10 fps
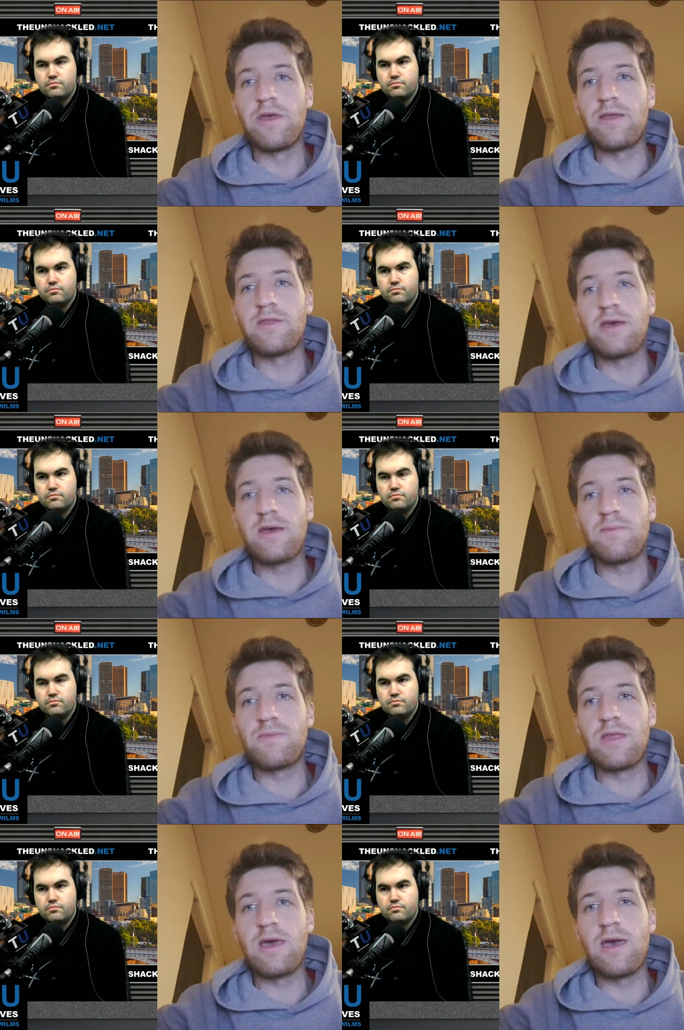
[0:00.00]
Speaker 1: they're,
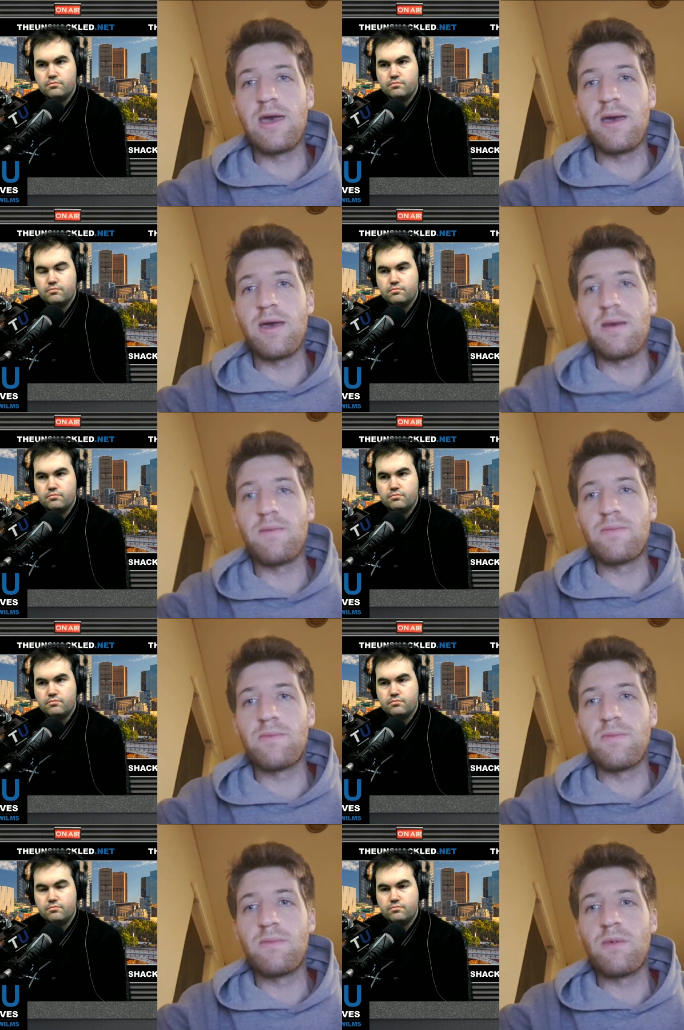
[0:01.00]
they're
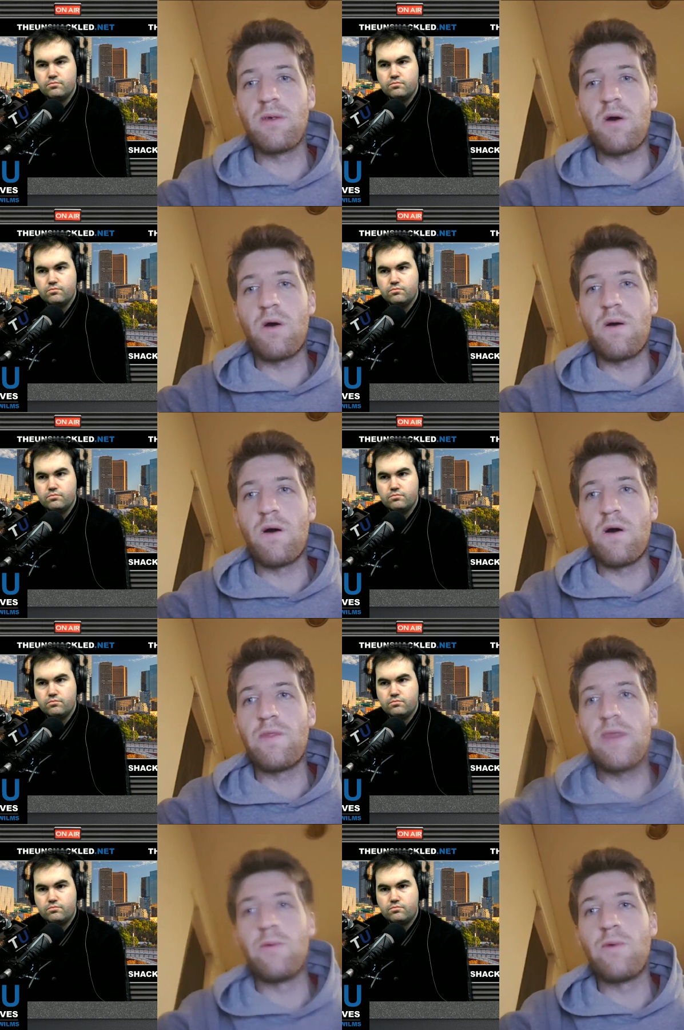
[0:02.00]
on
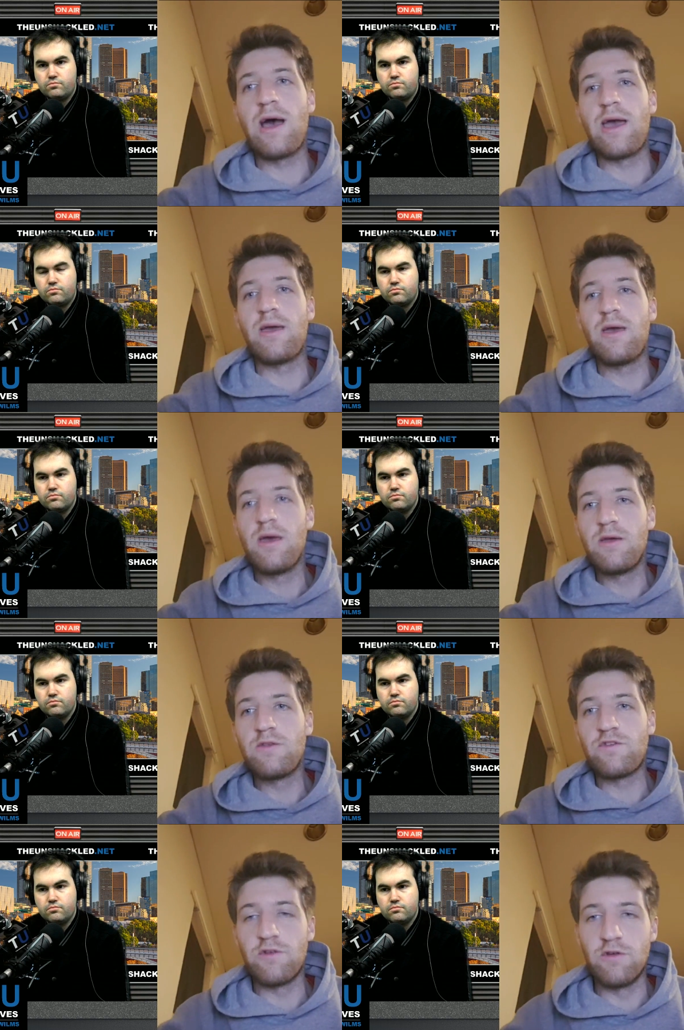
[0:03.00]
their way
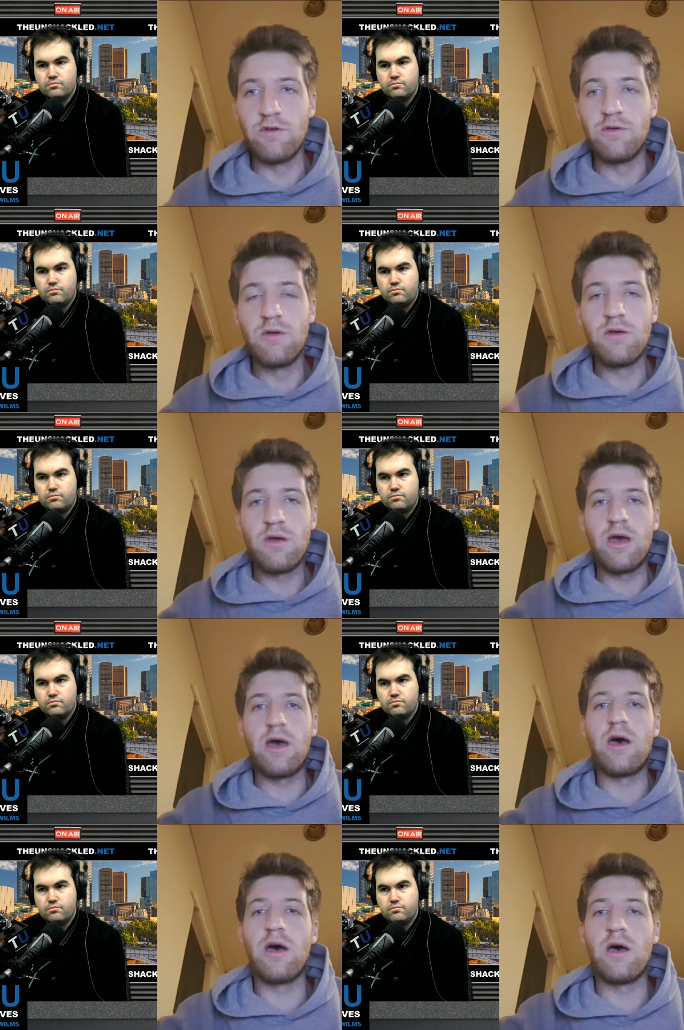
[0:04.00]
to,
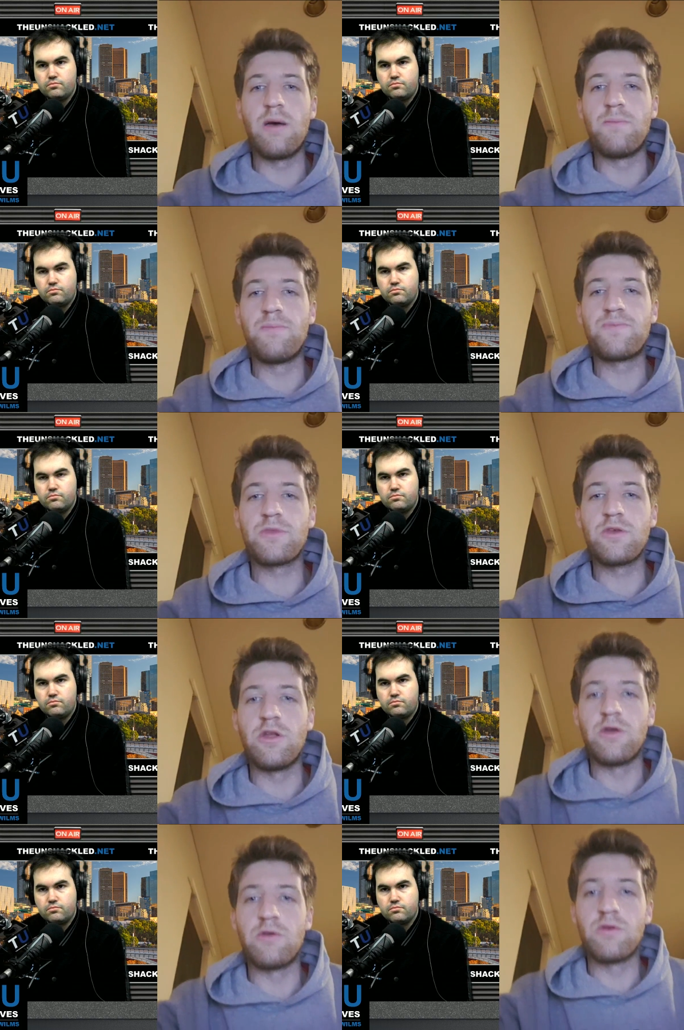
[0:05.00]
uh, you know,
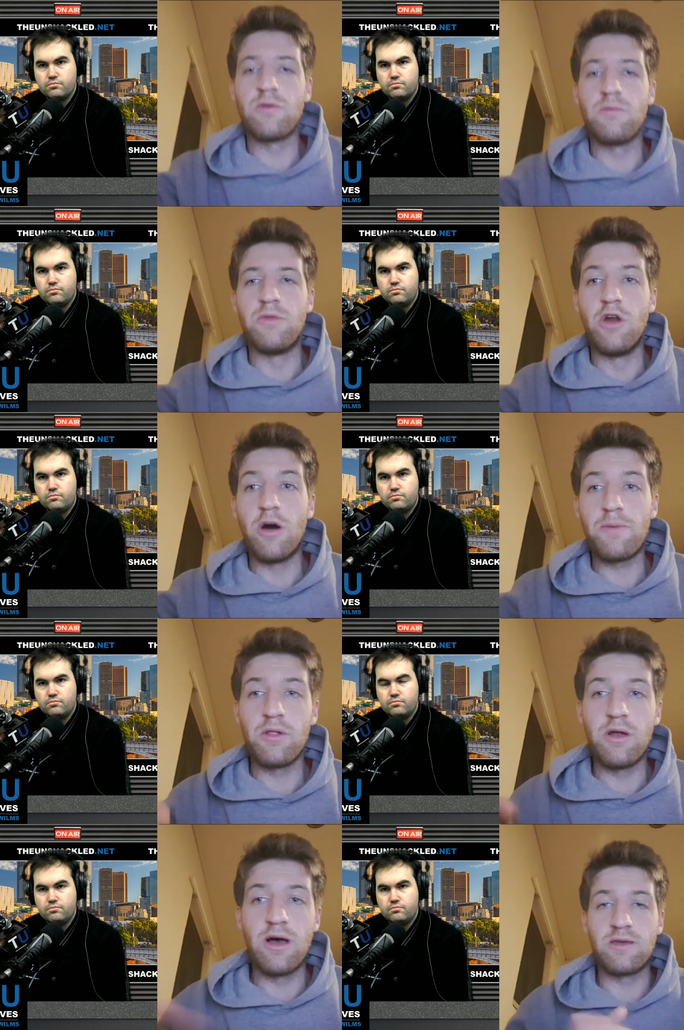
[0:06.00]

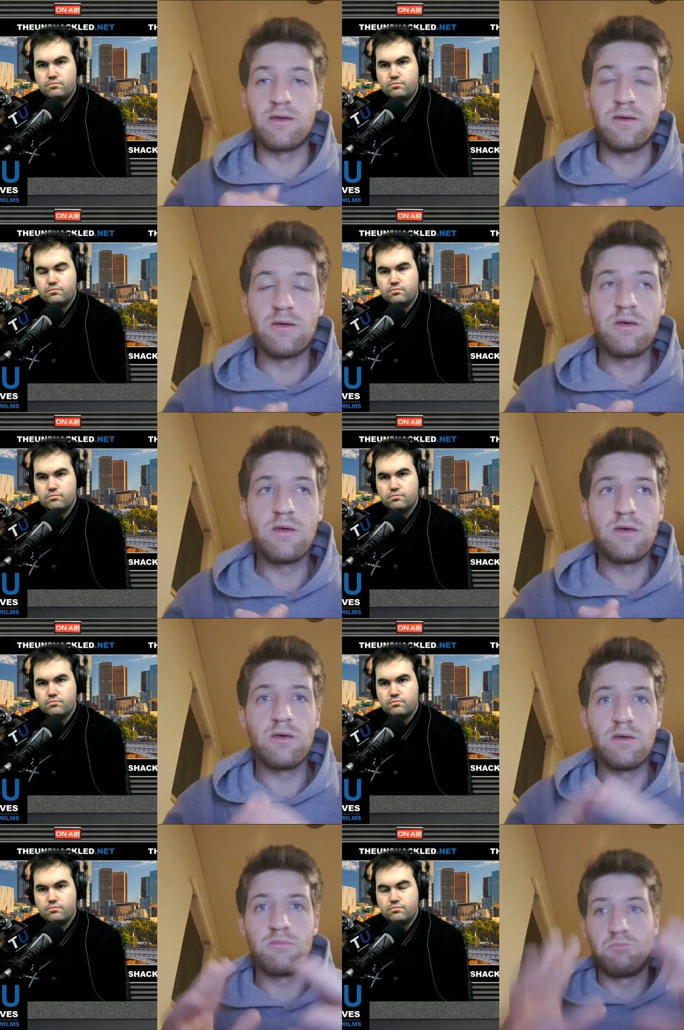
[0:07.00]
monopolizing
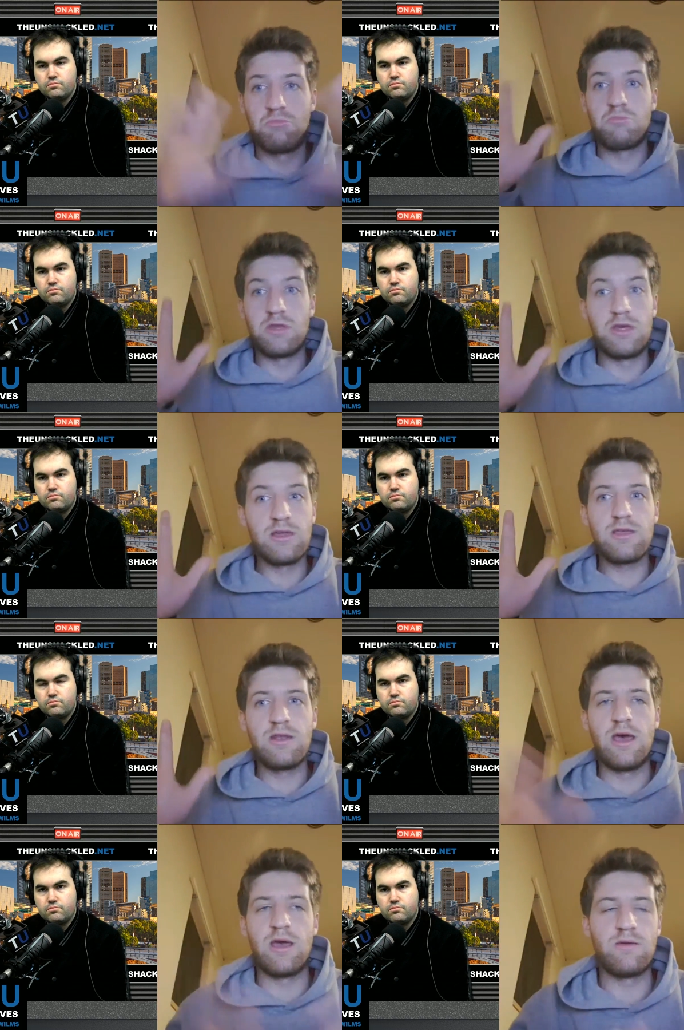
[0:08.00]
the
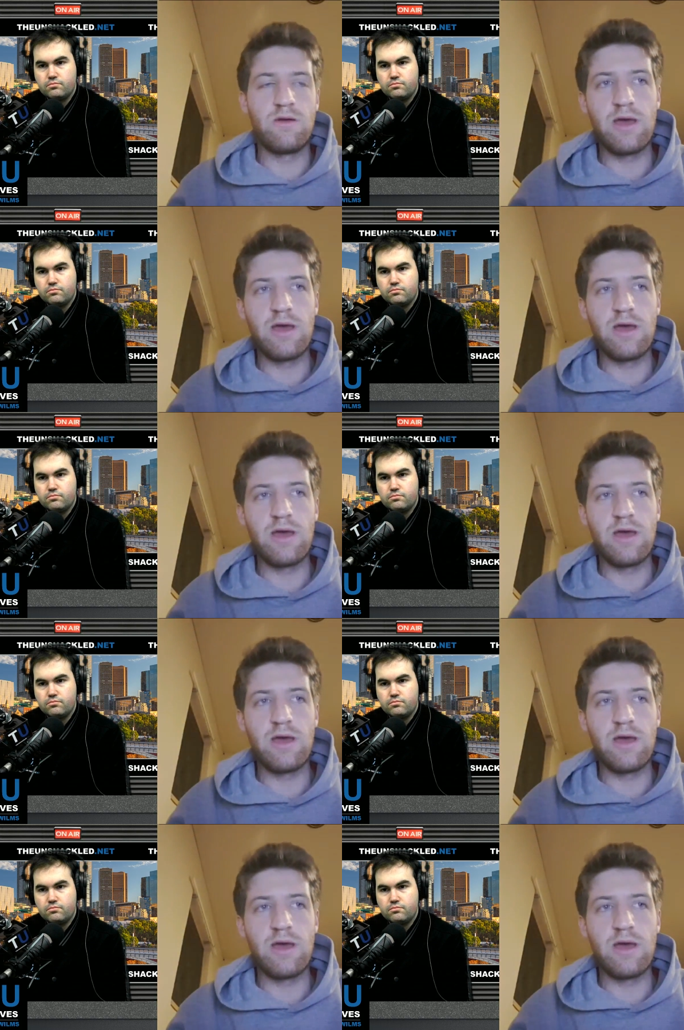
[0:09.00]
Internet, right?